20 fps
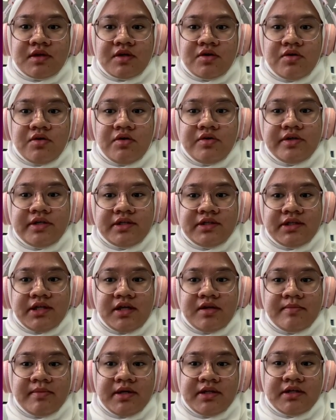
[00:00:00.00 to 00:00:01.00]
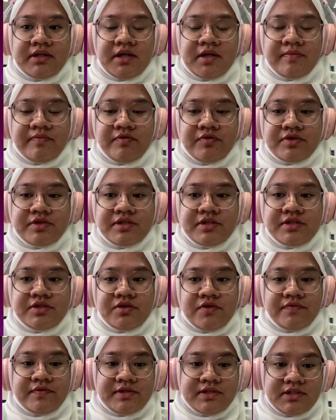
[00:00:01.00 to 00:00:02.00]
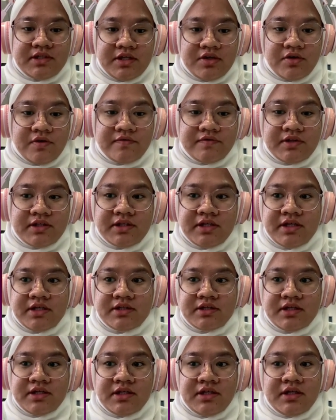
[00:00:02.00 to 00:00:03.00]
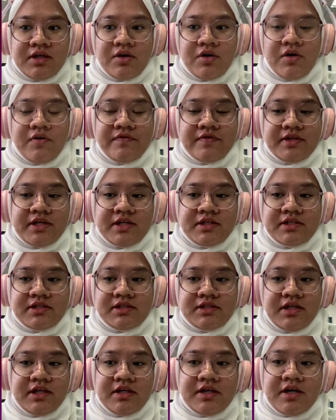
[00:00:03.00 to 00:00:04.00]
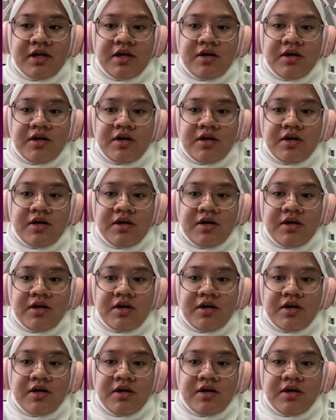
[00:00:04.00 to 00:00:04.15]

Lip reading: or attack by the armed forces of a state of the territory of another state,